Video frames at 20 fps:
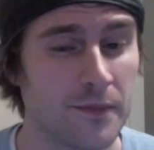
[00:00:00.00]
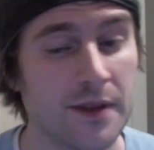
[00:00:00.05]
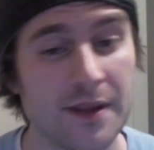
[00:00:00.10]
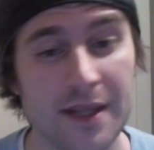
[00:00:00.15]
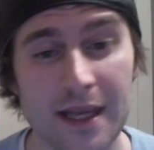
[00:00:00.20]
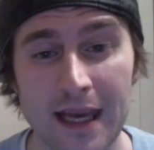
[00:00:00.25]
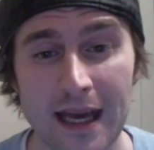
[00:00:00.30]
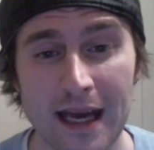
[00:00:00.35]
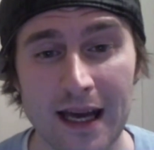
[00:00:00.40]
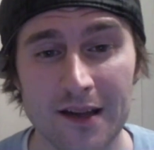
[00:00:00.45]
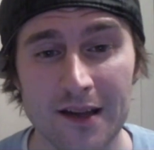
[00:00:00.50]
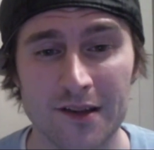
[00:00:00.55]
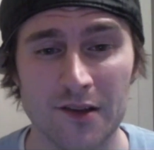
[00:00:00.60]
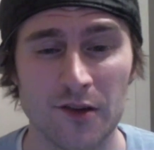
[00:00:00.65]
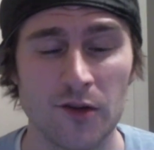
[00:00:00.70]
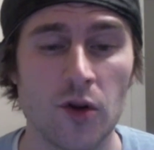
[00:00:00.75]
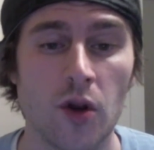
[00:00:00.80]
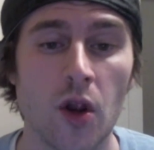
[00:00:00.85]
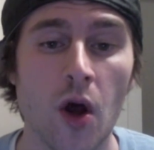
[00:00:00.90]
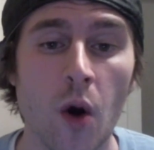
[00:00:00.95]
Diaz
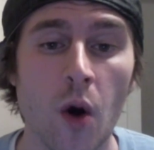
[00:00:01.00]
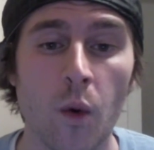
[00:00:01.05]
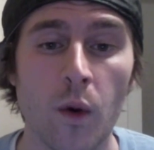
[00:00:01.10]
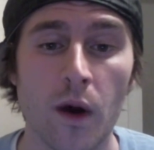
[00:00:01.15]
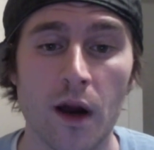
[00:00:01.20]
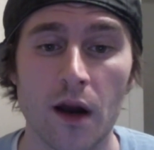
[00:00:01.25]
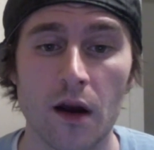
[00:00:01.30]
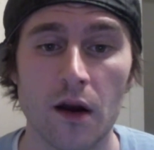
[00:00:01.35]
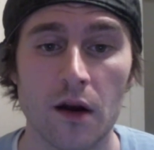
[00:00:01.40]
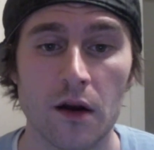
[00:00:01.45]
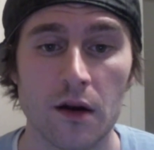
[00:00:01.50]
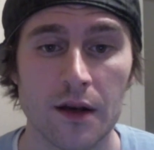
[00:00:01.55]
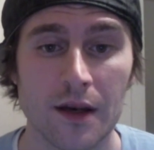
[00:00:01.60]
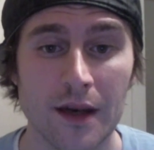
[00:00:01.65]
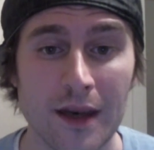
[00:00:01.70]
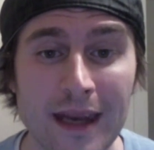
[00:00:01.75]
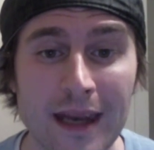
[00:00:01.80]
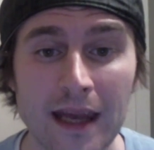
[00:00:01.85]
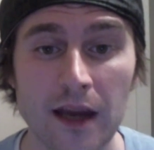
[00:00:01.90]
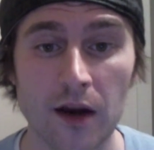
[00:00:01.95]
is nowhere
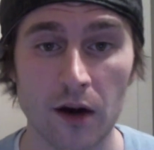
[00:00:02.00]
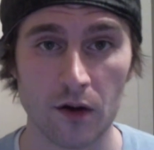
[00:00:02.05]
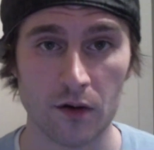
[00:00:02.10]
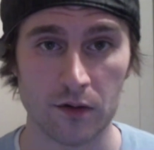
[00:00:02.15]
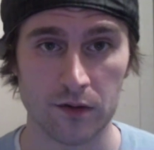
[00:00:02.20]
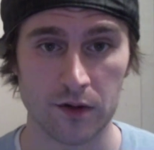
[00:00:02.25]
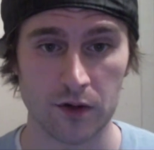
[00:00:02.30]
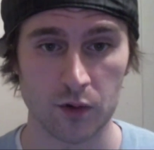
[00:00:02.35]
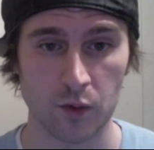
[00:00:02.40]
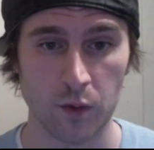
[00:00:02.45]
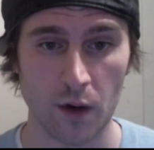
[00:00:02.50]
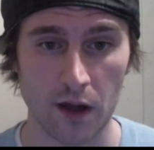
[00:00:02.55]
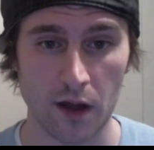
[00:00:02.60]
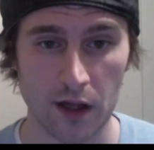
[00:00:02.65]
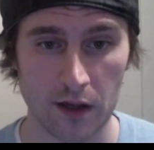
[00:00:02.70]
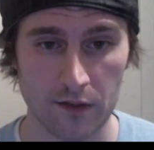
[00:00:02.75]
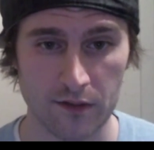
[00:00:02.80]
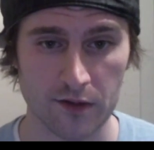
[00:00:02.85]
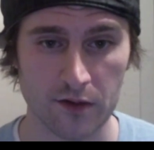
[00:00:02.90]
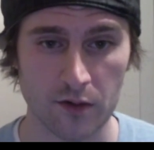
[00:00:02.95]
near the
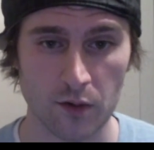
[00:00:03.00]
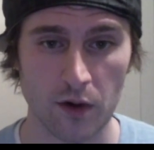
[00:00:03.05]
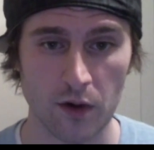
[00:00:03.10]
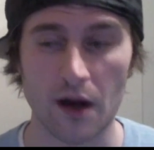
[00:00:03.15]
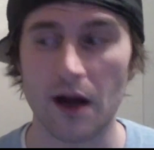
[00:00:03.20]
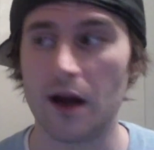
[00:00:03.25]
twilight of his career.